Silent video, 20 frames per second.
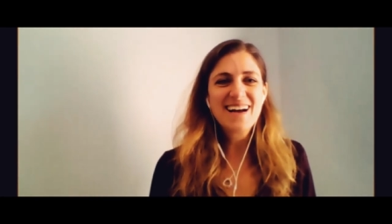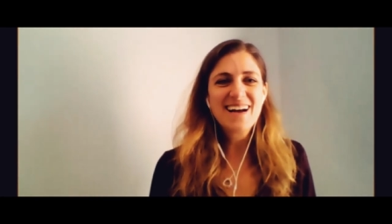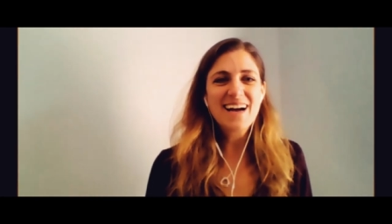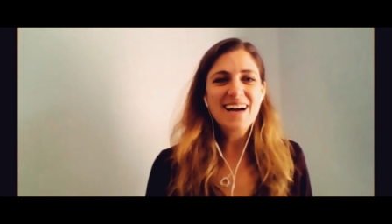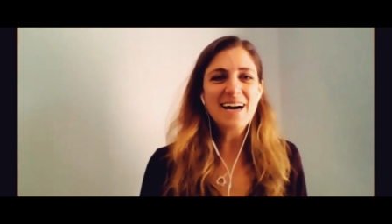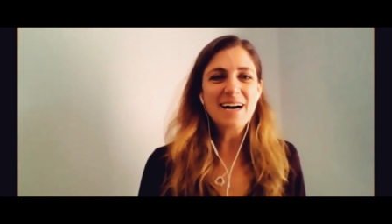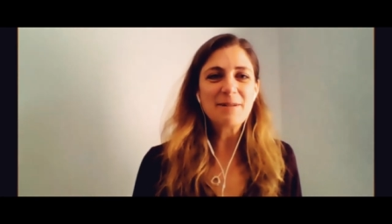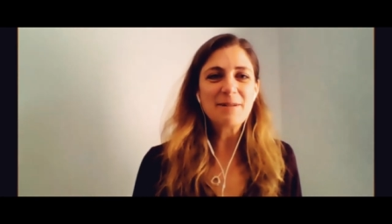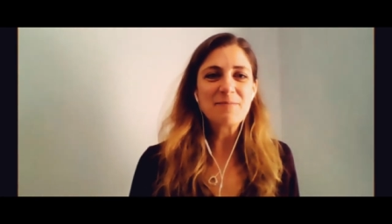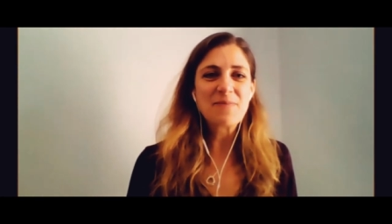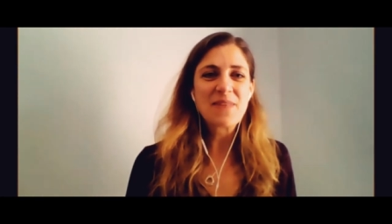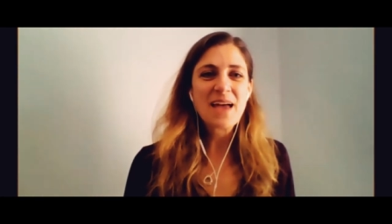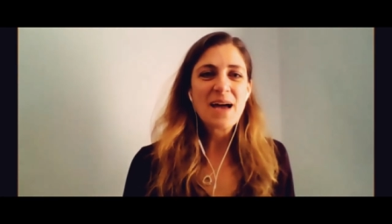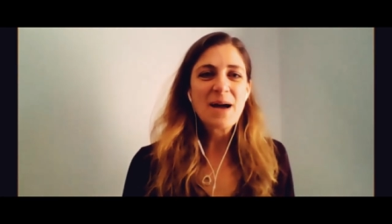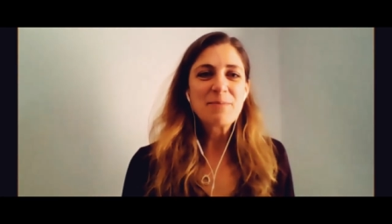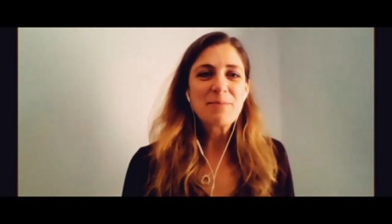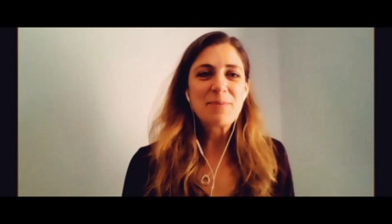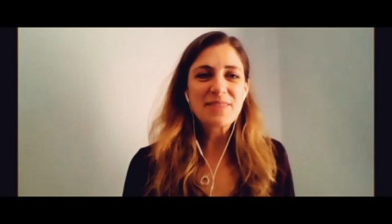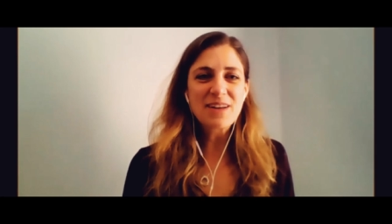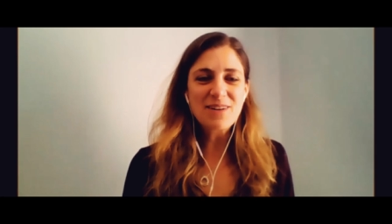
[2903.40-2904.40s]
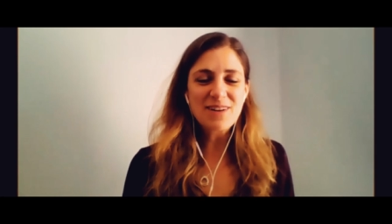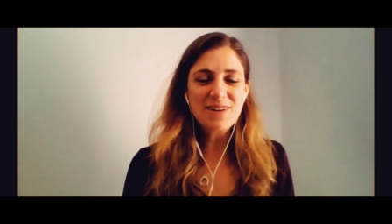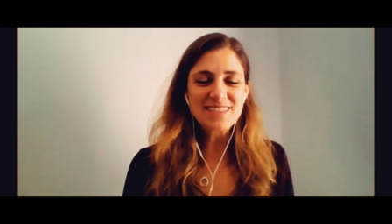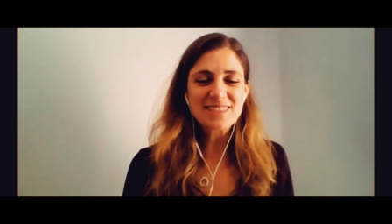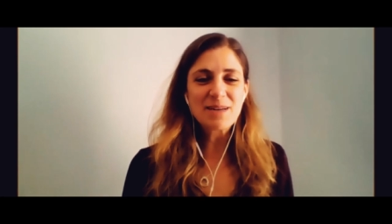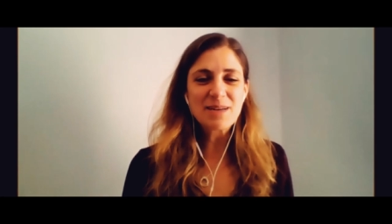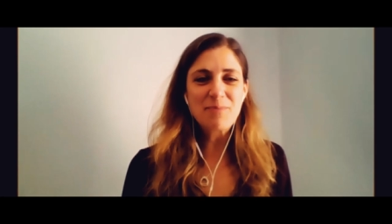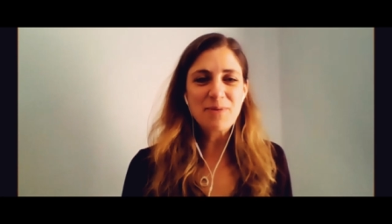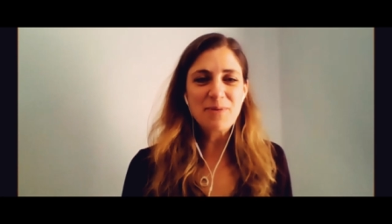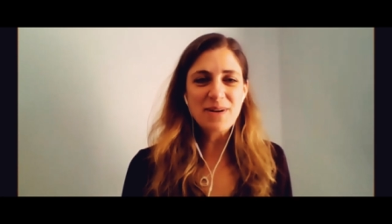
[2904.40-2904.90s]
Right. But there is
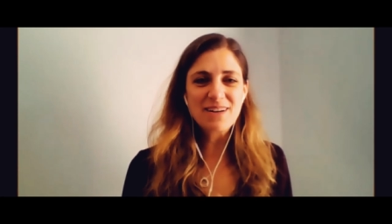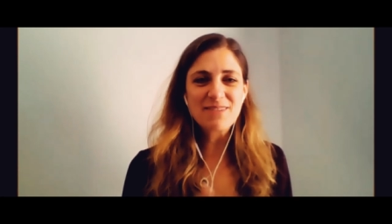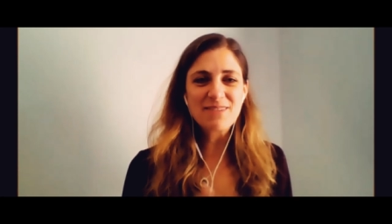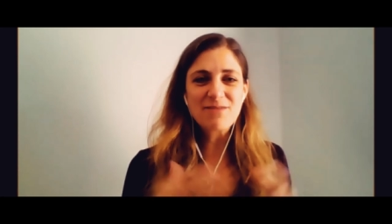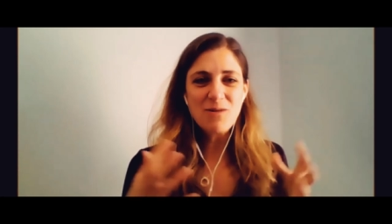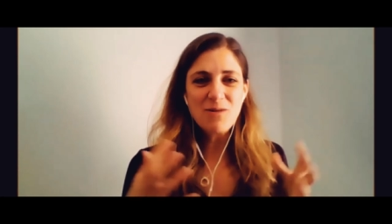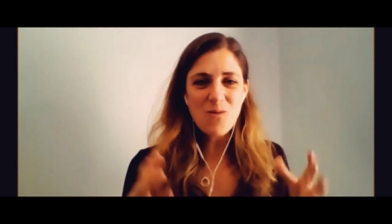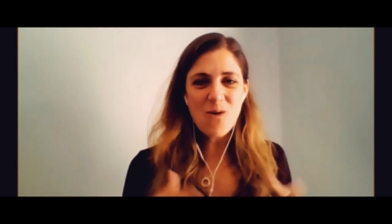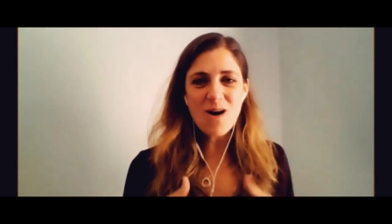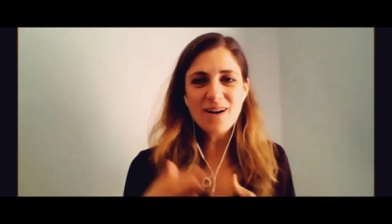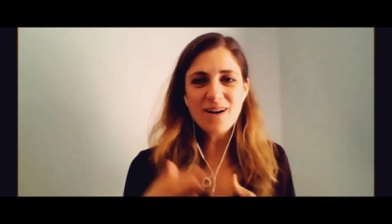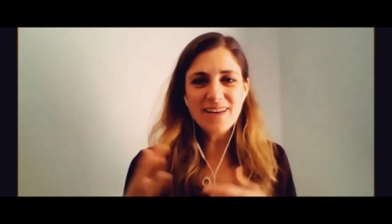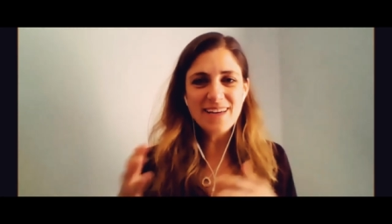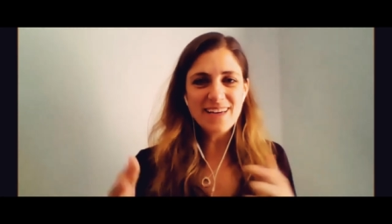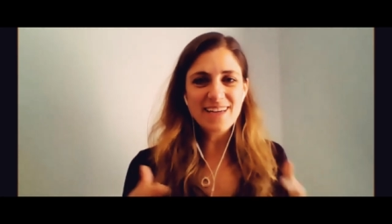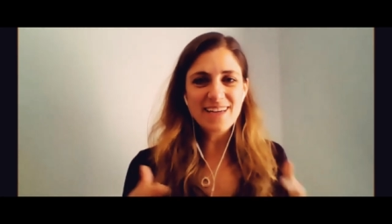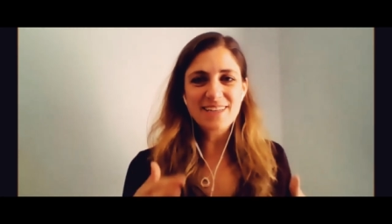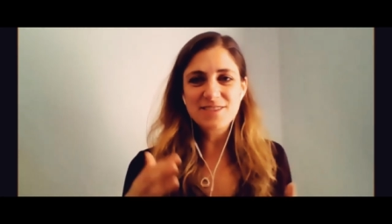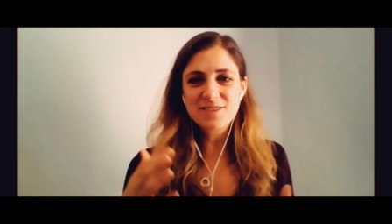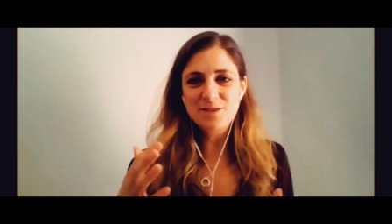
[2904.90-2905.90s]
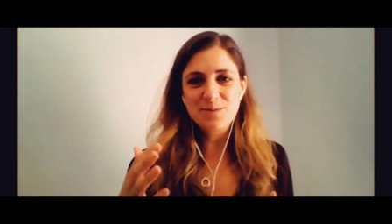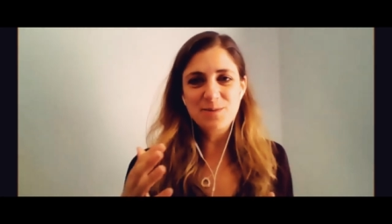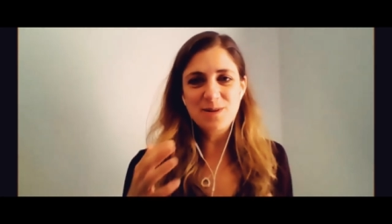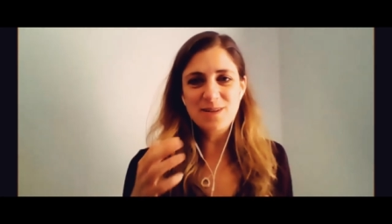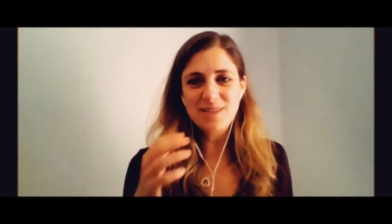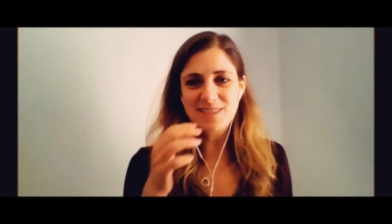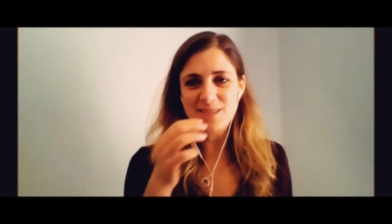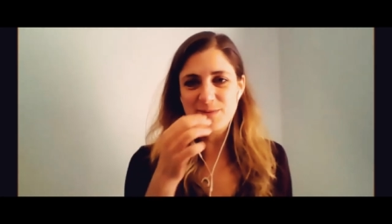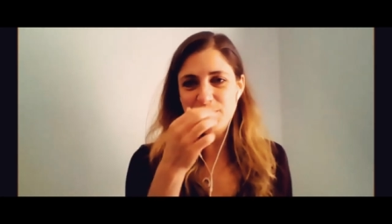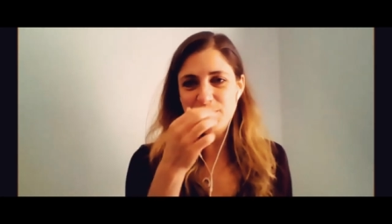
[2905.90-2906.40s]
a bit of a wonky consumer
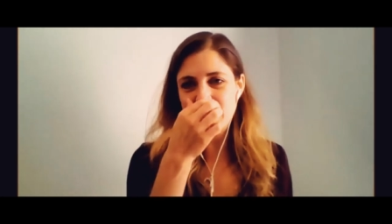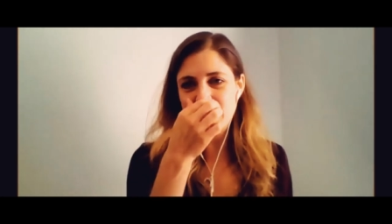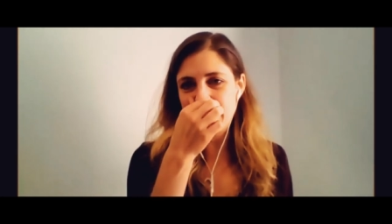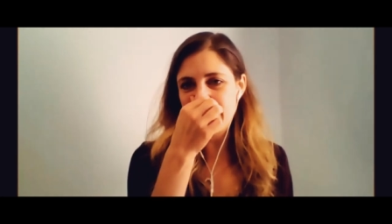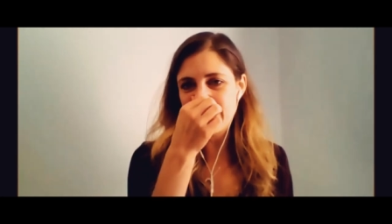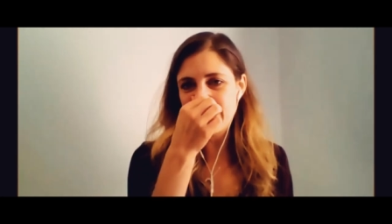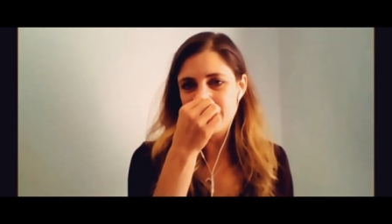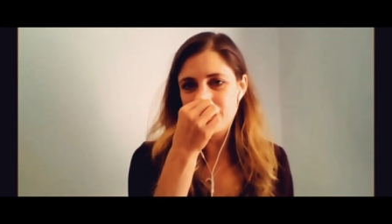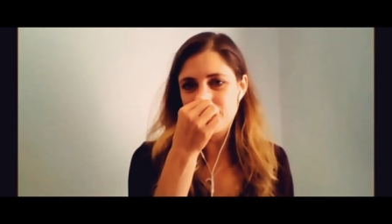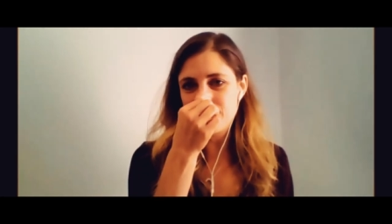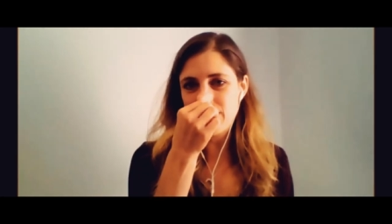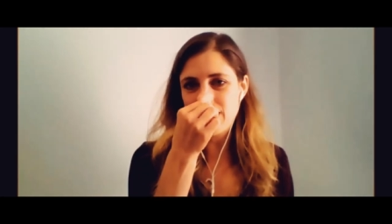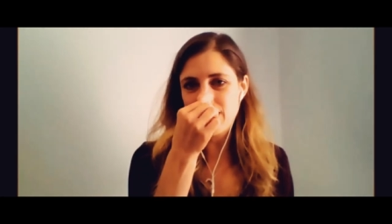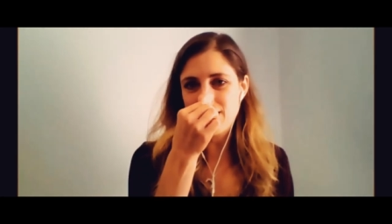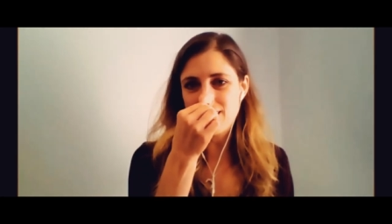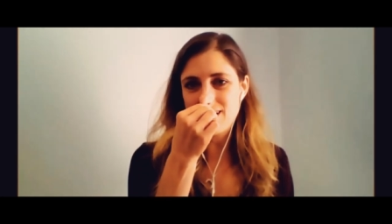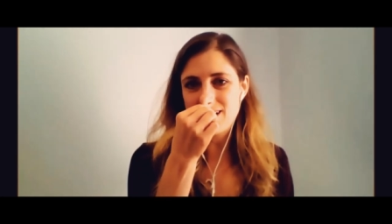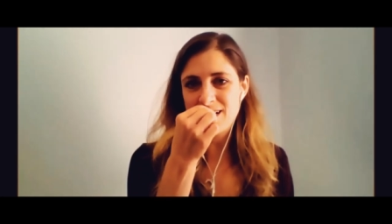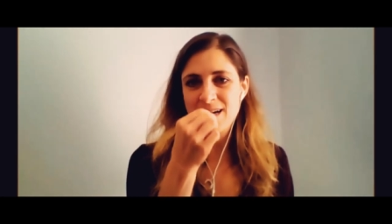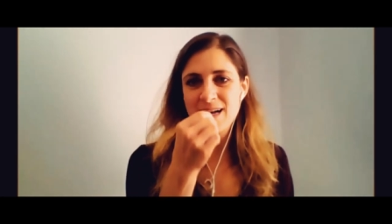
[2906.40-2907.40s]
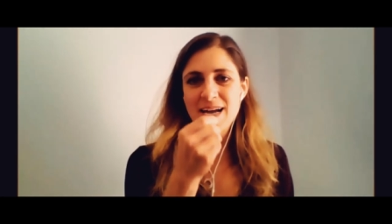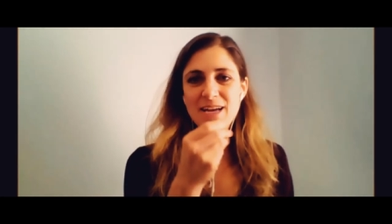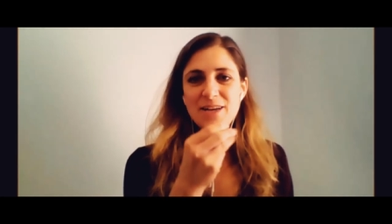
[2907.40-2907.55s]
experience where